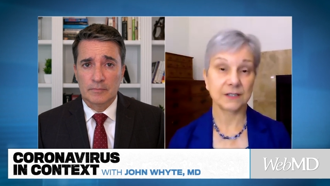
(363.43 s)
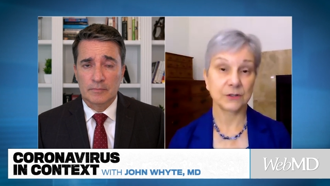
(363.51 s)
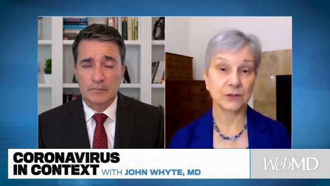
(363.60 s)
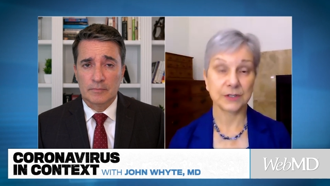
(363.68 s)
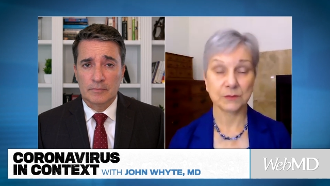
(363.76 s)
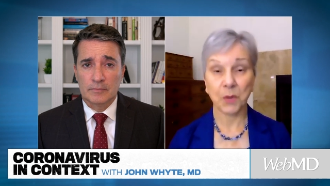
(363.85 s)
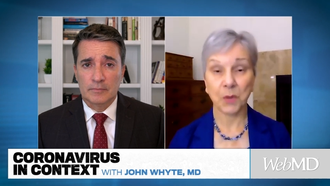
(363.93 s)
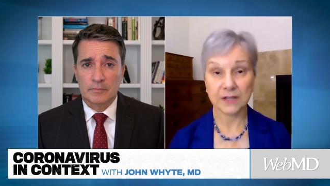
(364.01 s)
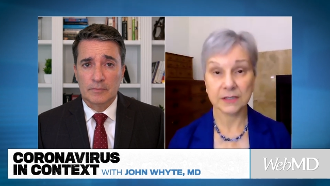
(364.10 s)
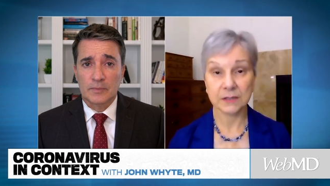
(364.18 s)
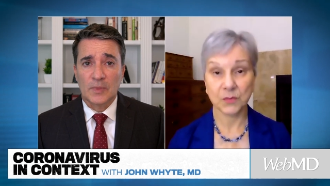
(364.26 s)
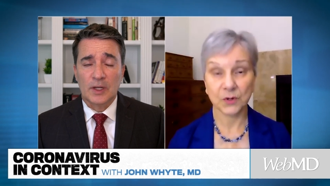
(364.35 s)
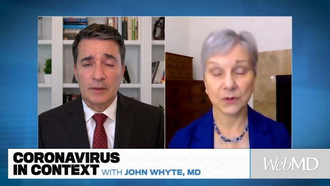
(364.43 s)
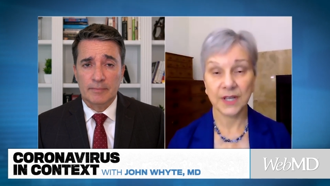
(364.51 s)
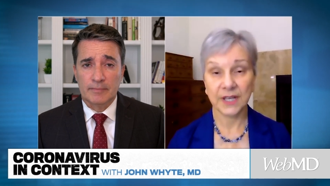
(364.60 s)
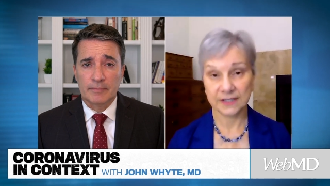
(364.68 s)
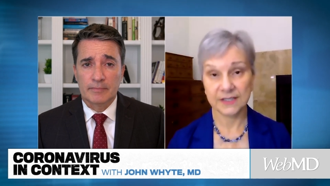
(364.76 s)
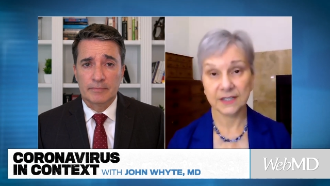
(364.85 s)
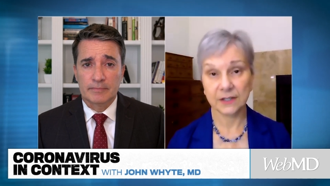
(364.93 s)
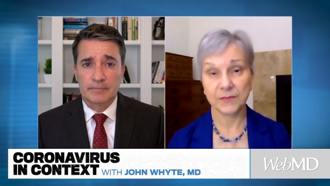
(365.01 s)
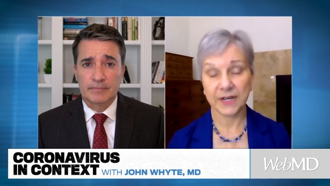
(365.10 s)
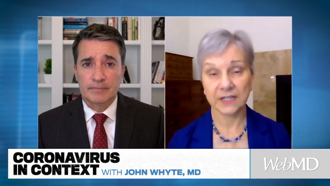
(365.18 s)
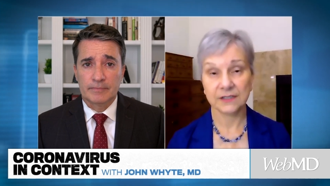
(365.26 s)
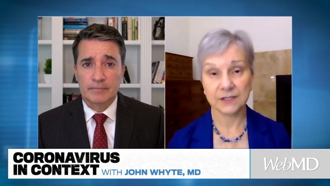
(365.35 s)
Speaker 1: as soon as possible as they
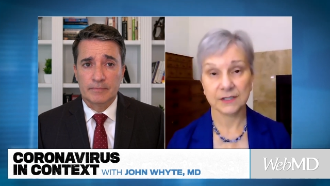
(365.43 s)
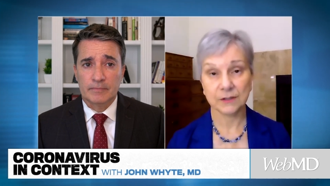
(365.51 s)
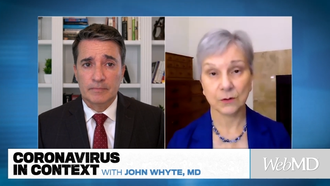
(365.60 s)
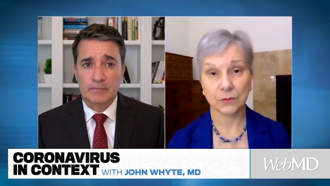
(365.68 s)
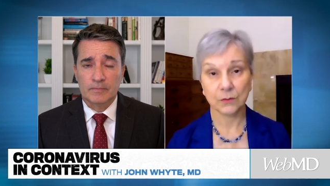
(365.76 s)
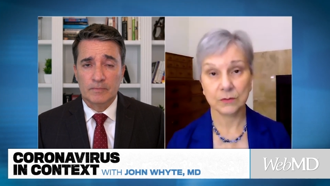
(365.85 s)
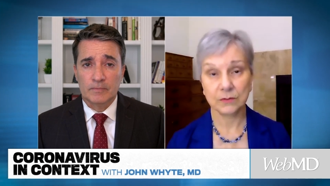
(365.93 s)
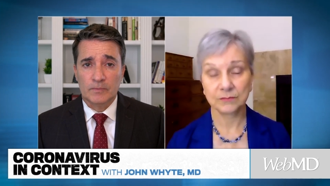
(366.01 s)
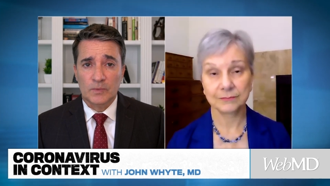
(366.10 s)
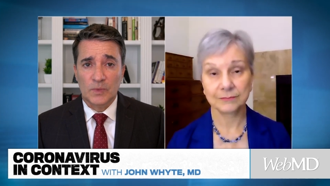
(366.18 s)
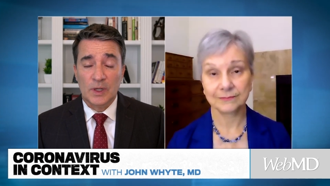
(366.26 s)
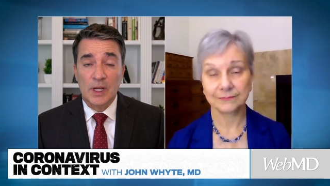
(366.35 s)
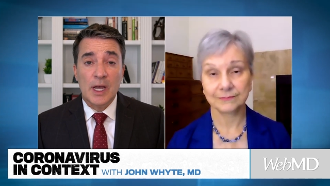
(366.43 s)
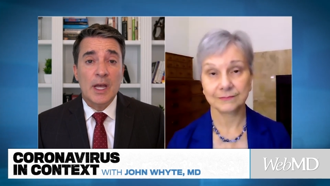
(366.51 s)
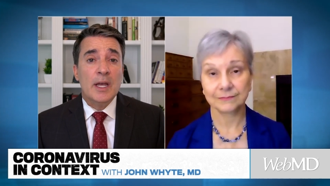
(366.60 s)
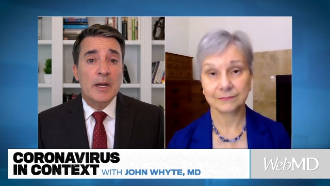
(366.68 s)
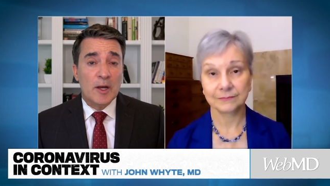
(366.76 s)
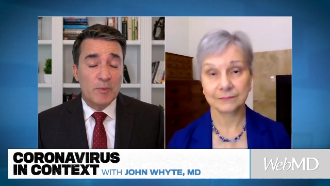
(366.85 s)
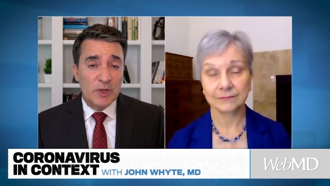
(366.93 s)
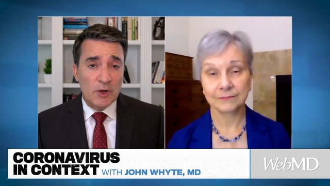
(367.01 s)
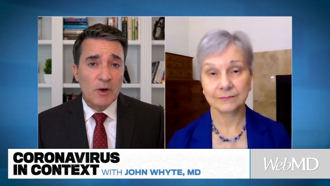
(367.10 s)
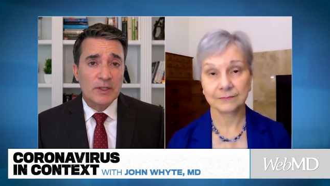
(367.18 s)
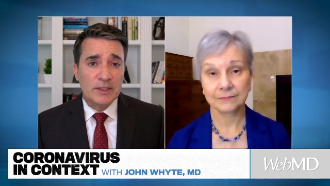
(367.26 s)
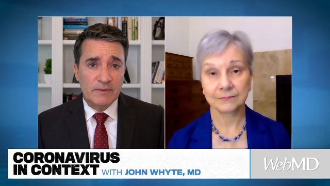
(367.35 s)
get back to school.
Speaker 2: Now,
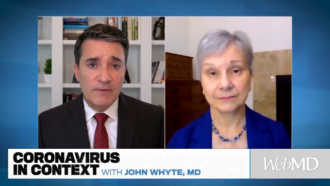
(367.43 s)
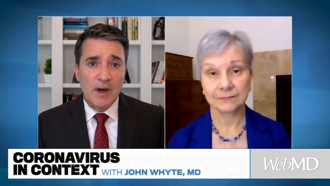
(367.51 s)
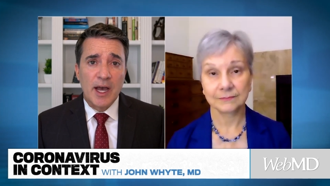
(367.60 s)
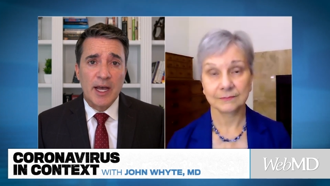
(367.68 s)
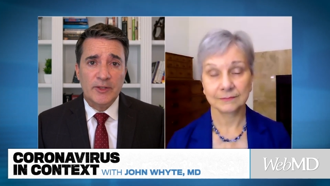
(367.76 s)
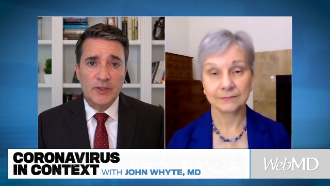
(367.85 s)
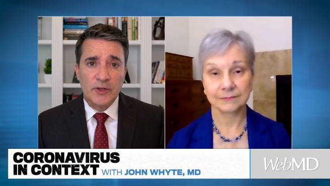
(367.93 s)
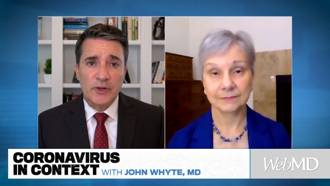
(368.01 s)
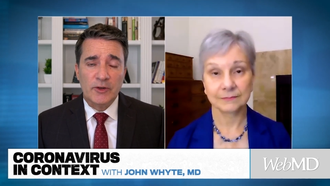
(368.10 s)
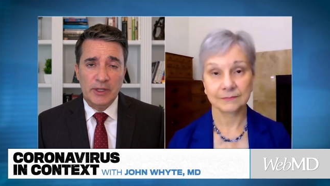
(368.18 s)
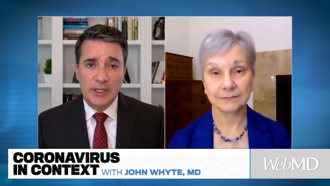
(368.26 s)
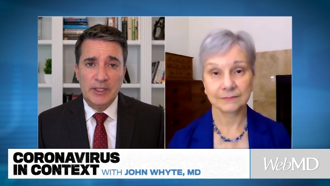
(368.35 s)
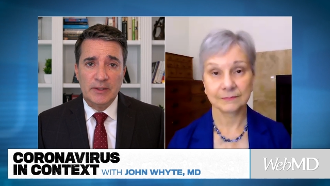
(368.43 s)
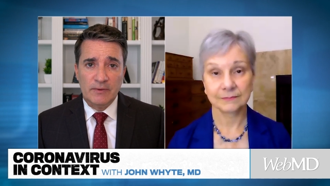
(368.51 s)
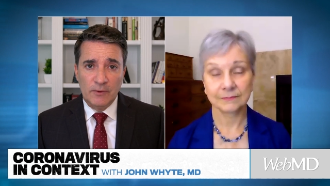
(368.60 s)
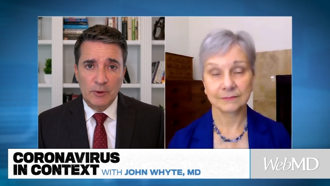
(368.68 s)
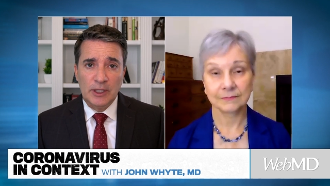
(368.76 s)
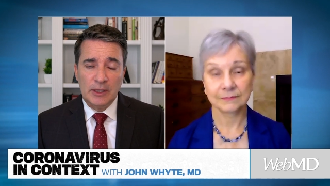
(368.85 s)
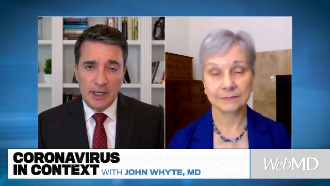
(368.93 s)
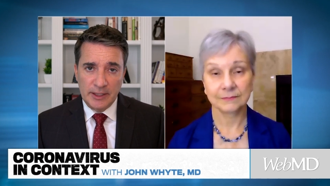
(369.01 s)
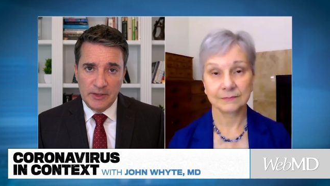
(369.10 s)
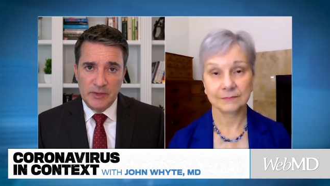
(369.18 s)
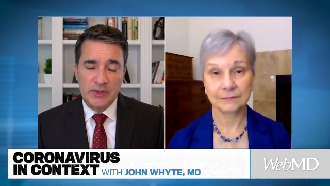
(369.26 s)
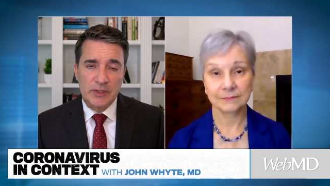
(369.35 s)
because Pfizer is fully
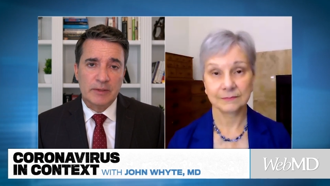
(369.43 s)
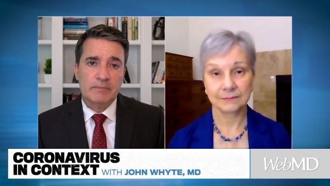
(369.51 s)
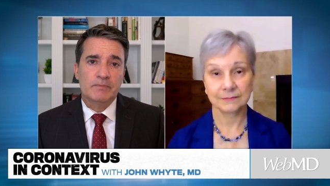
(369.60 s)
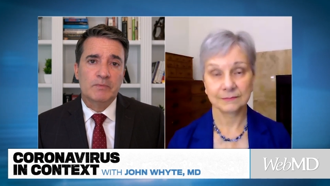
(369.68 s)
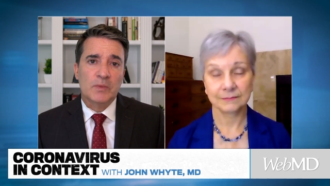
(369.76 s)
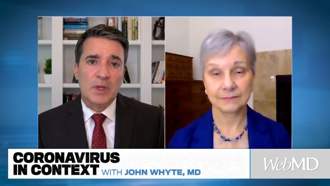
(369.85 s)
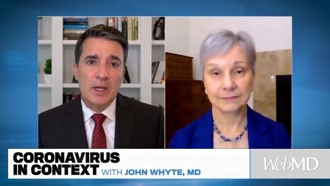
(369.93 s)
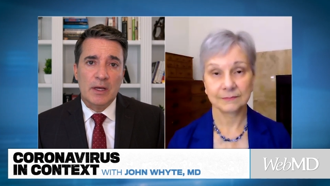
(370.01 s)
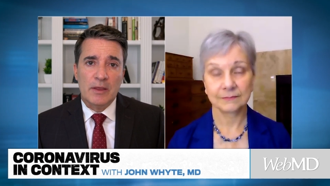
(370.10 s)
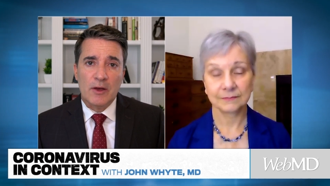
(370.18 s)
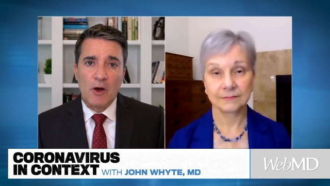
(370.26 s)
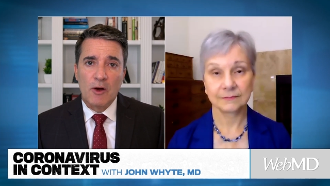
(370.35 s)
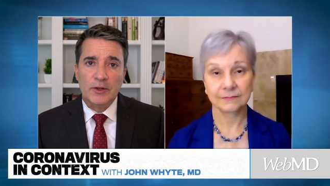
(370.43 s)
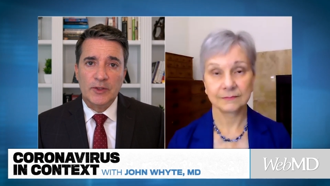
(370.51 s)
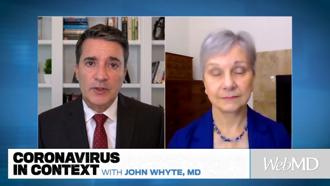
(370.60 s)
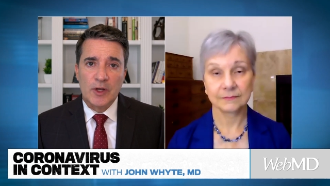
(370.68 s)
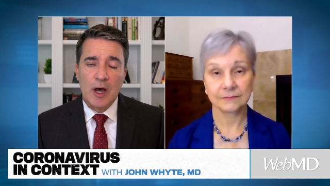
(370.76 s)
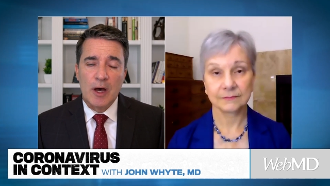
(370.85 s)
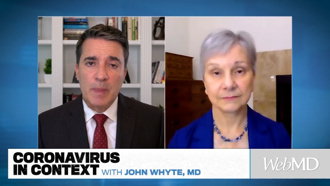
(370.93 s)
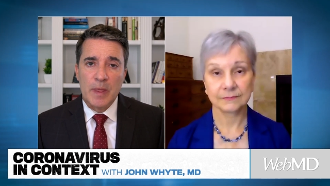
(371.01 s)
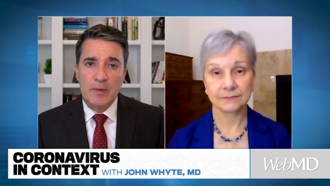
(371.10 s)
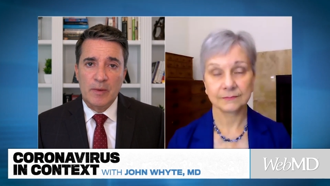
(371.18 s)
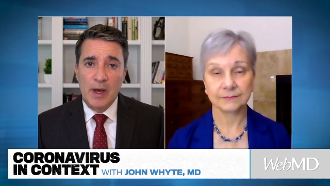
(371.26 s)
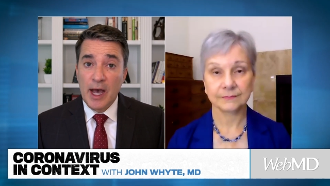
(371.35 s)
licensed, there are
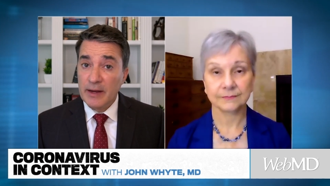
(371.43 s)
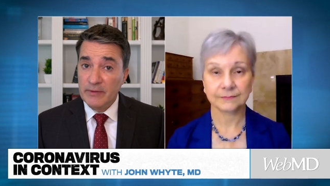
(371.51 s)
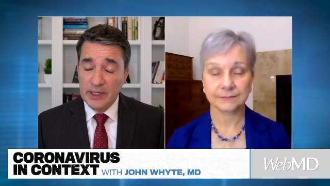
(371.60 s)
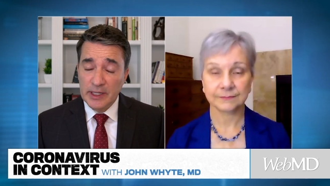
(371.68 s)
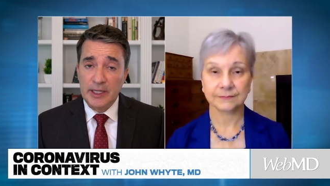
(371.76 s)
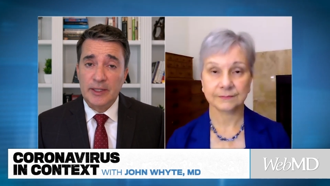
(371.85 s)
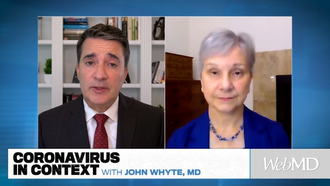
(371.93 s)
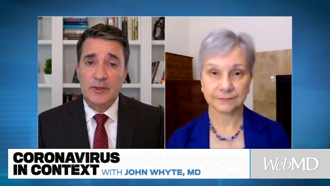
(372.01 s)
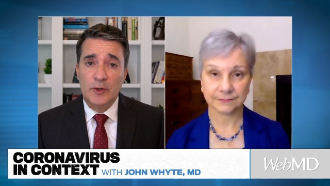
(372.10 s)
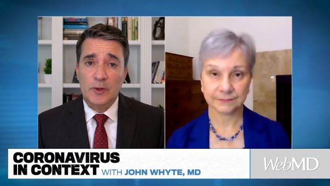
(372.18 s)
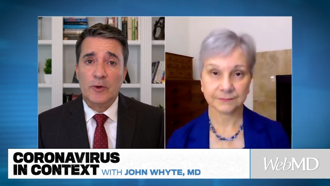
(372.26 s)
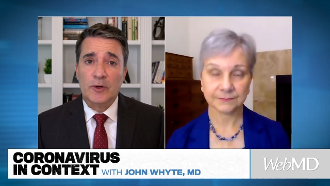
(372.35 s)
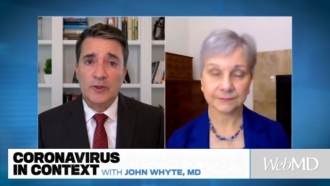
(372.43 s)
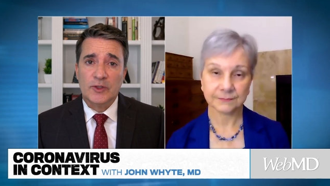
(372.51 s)
some advocates who are